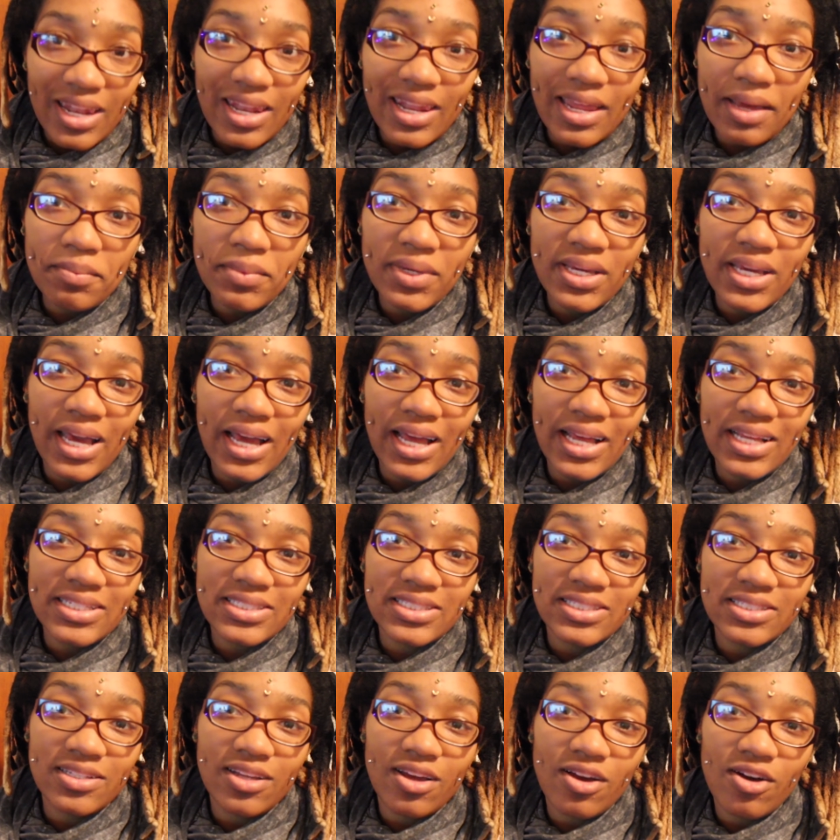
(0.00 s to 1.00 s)
Let me
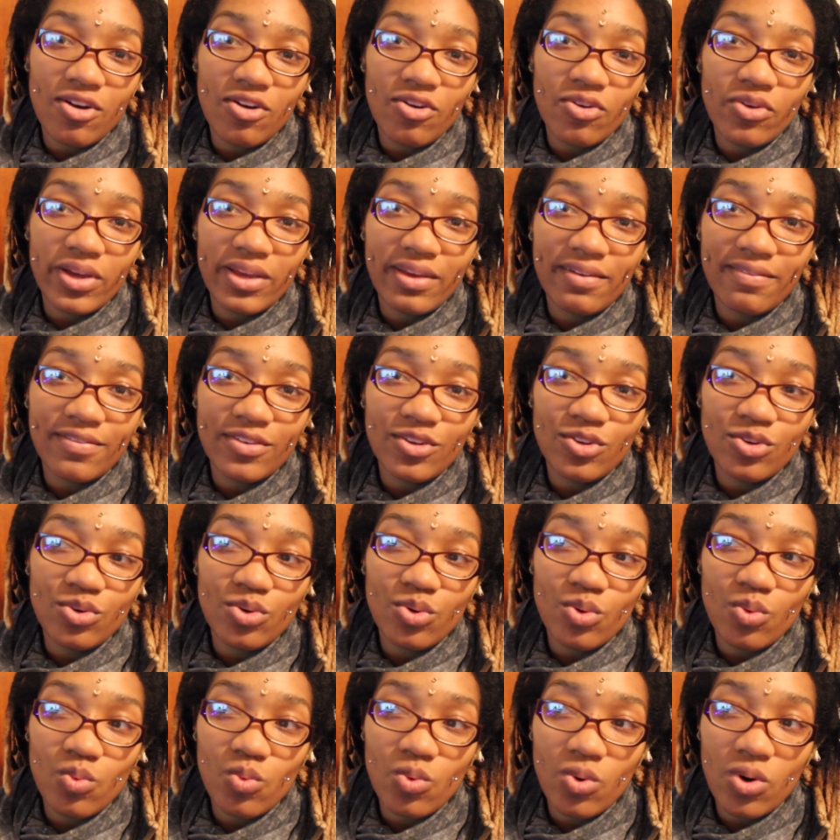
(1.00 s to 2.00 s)
guys know if
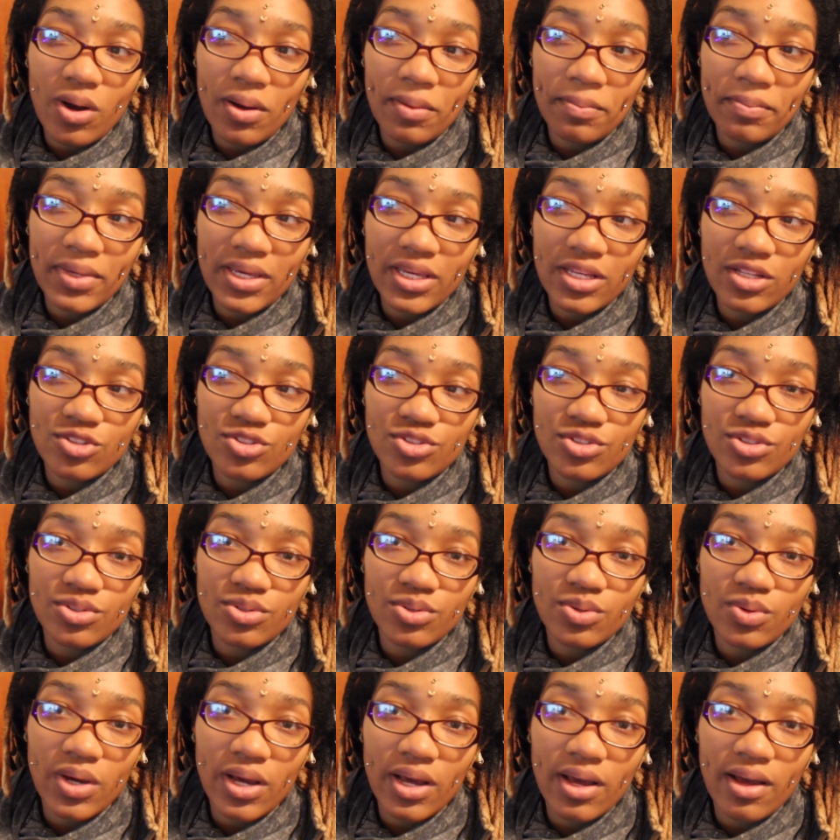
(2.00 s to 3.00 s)
you want me
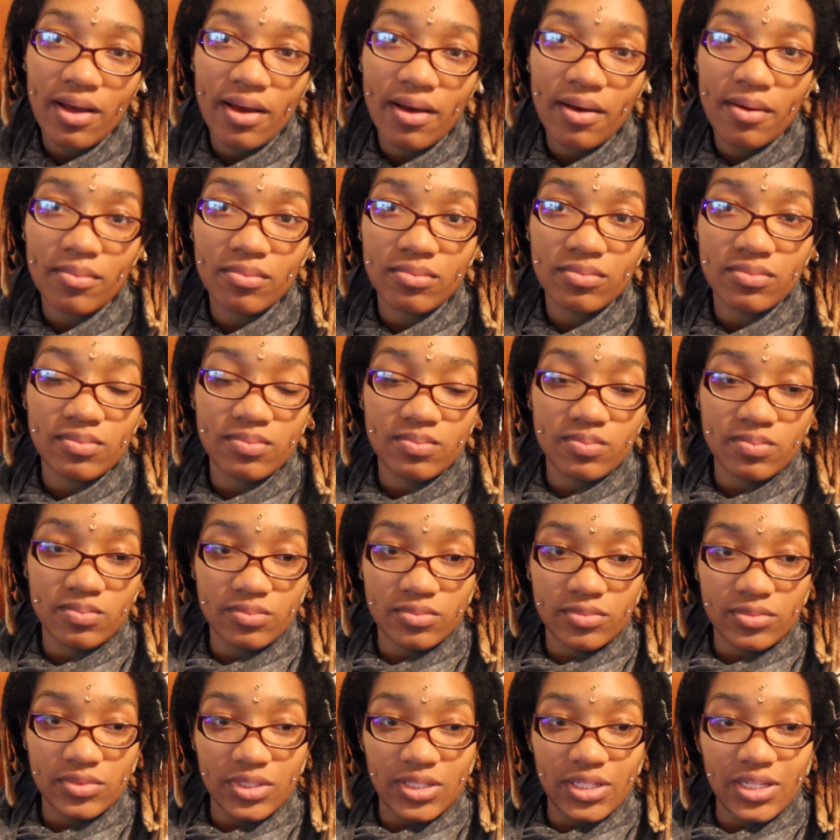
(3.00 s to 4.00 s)
to
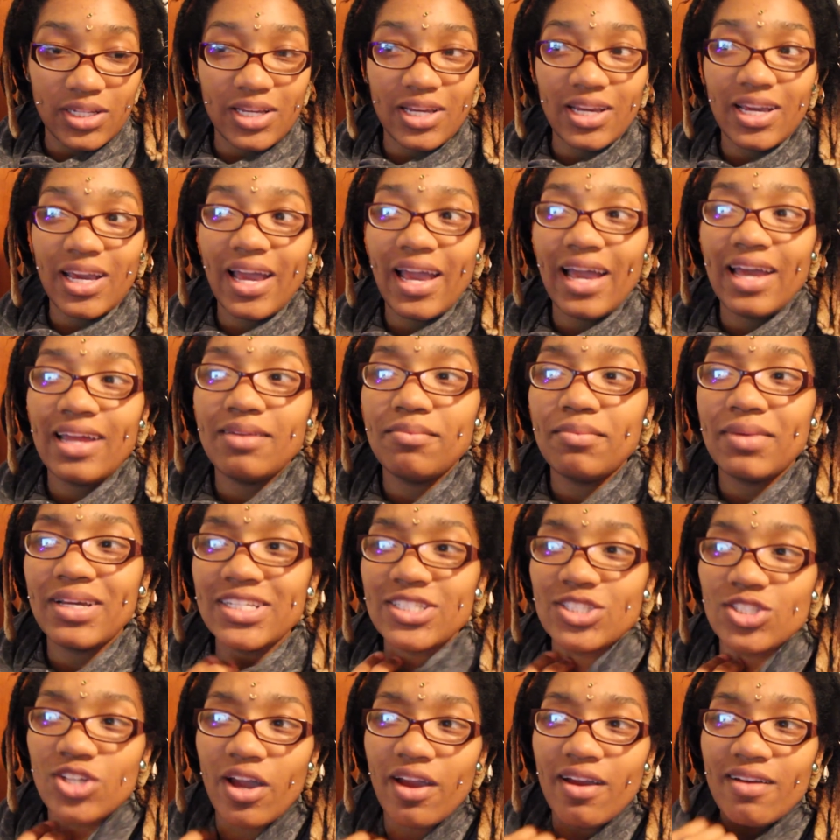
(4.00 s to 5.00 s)
yeah, I added my
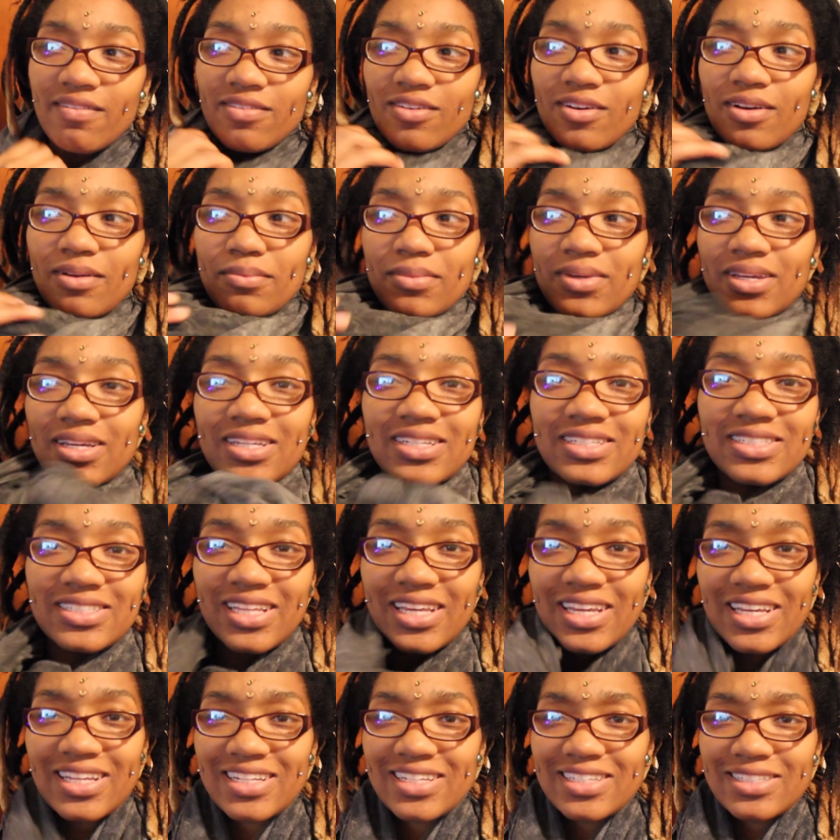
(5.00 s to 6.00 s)
scarf on because
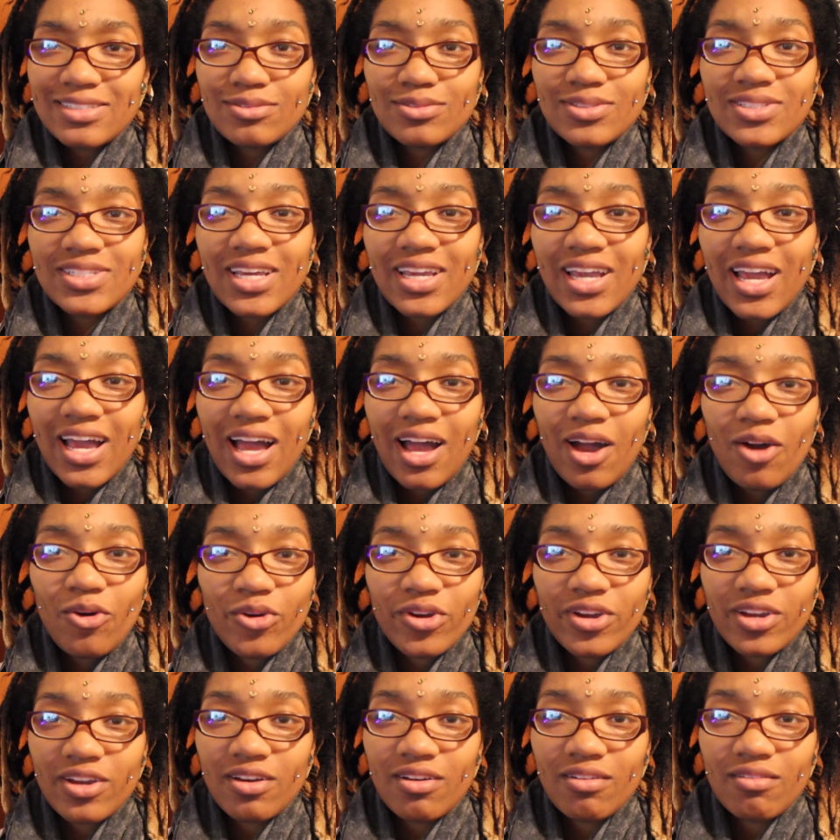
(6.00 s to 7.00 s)
like this was like an hour
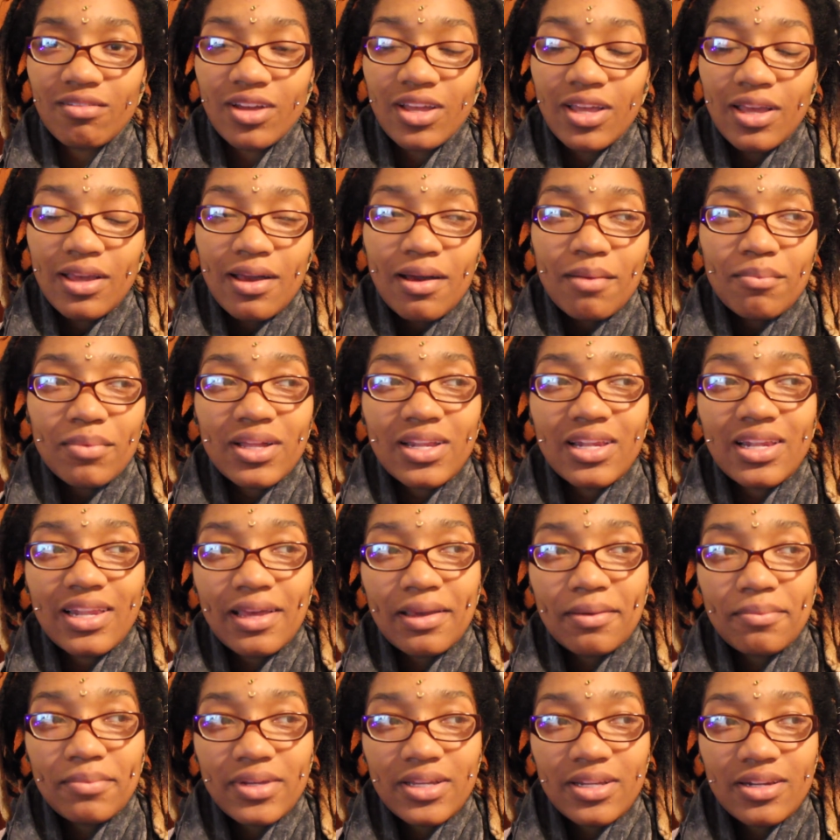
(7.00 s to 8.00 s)
ago. But
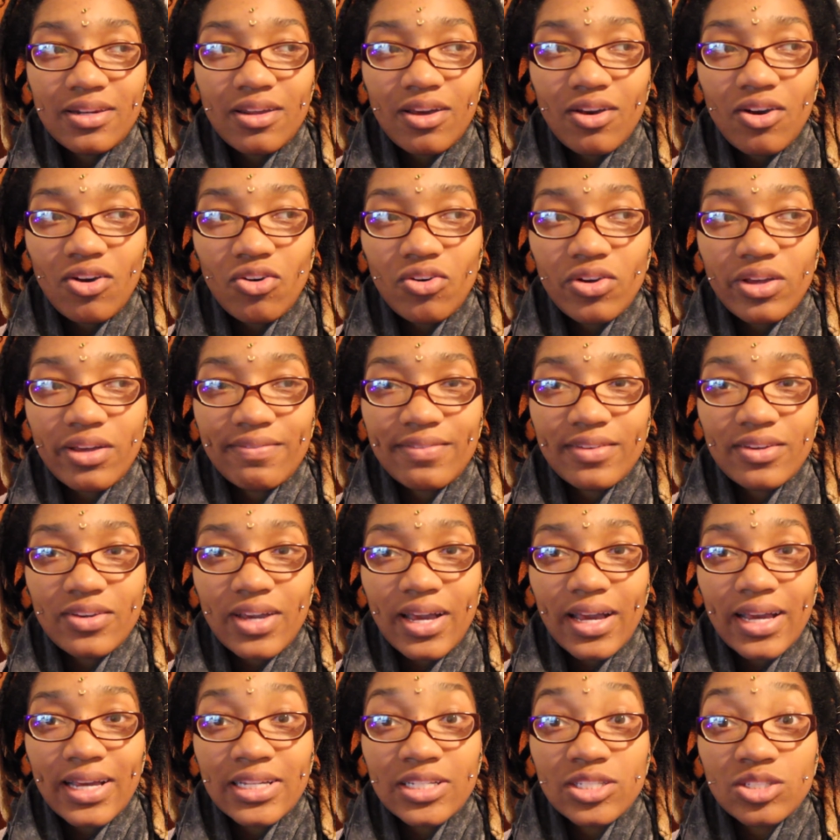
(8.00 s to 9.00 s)
let me know if you
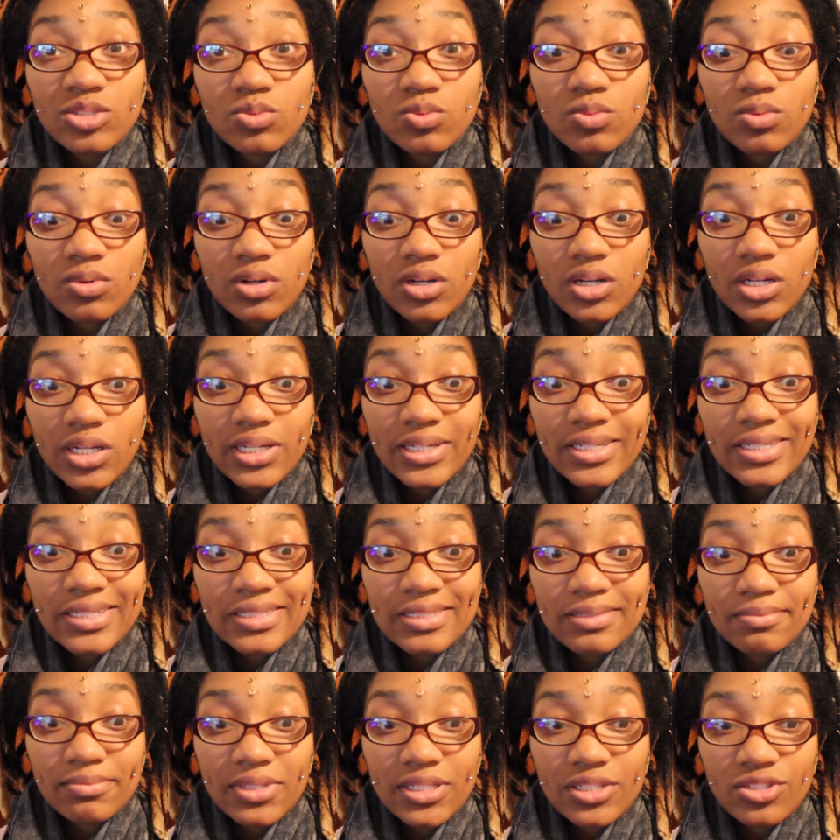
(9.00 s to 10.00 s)
guys
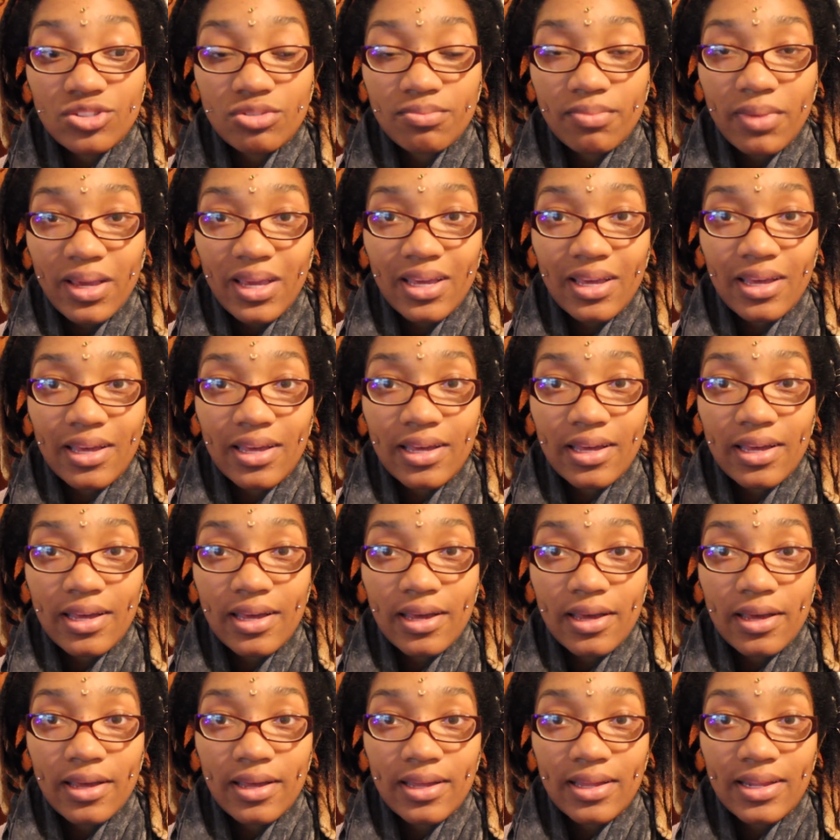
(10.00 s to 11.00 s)
want me to make a
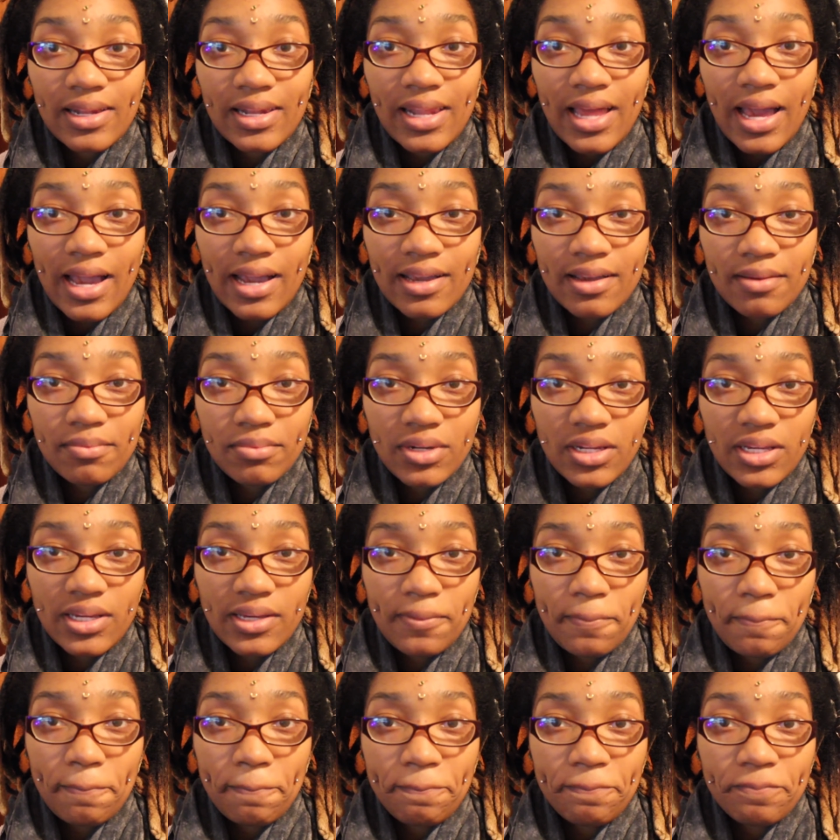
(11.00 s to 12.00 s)
lock
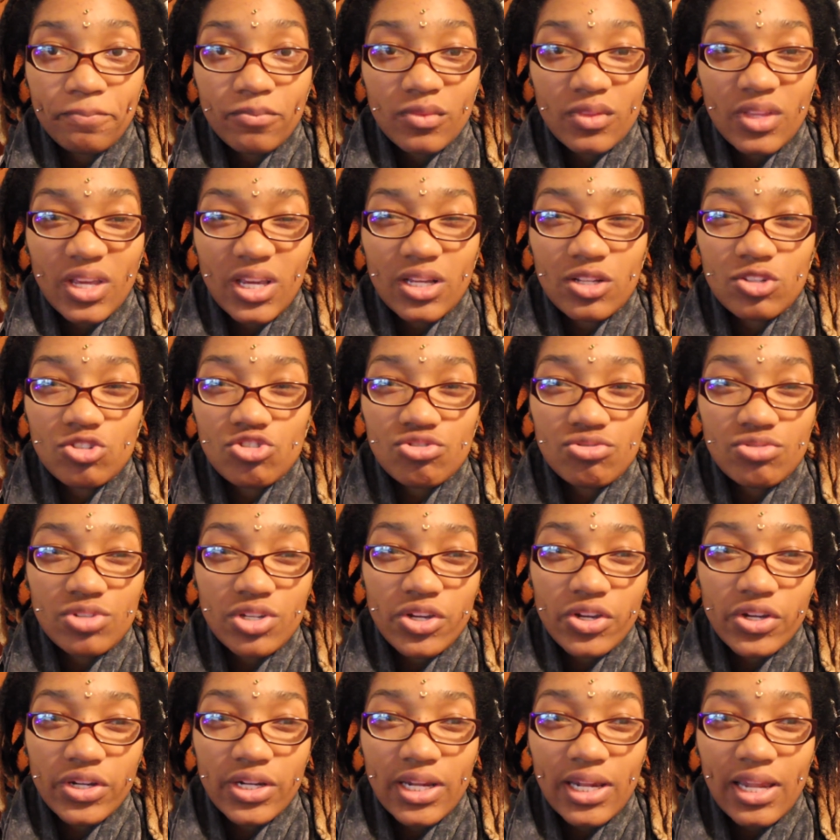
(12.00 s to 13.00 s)
update, like a
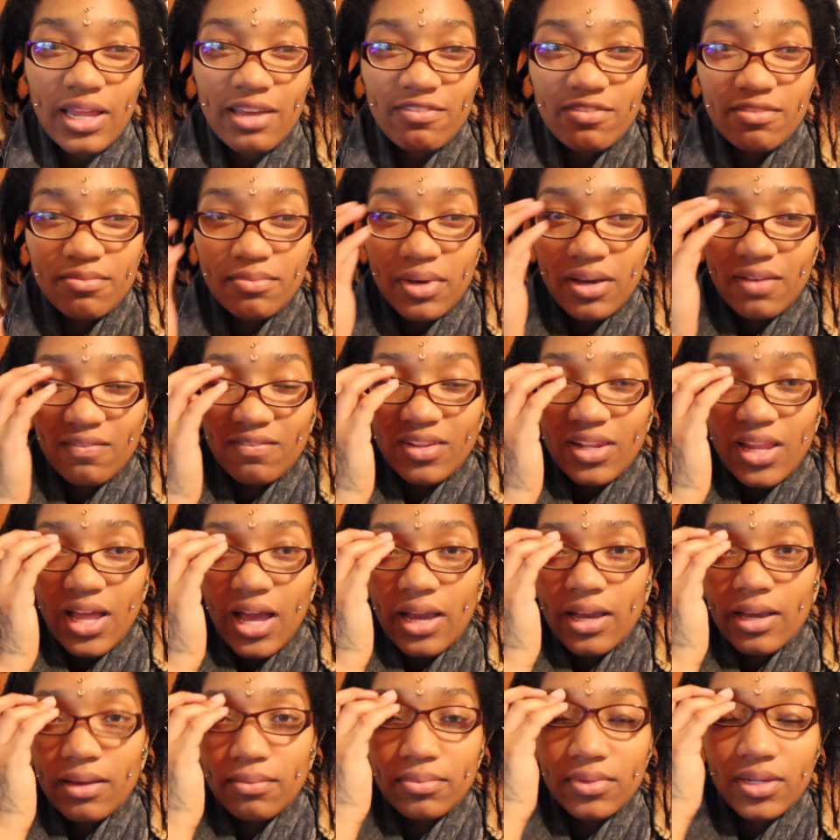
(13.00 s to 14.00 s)
2-year and 11-month
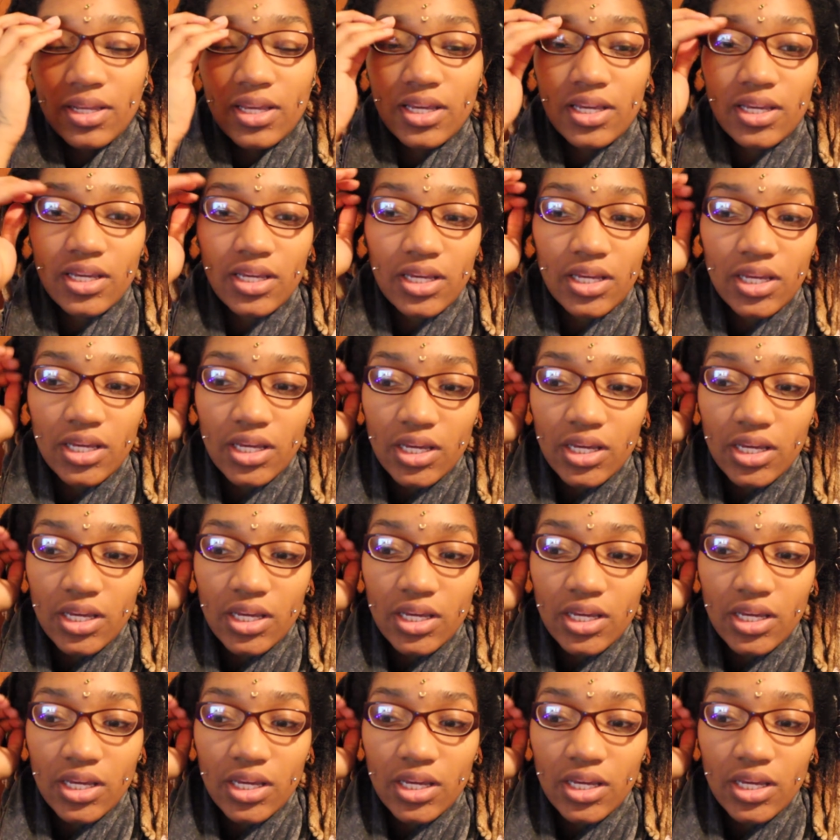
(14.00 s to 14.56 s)
lock update.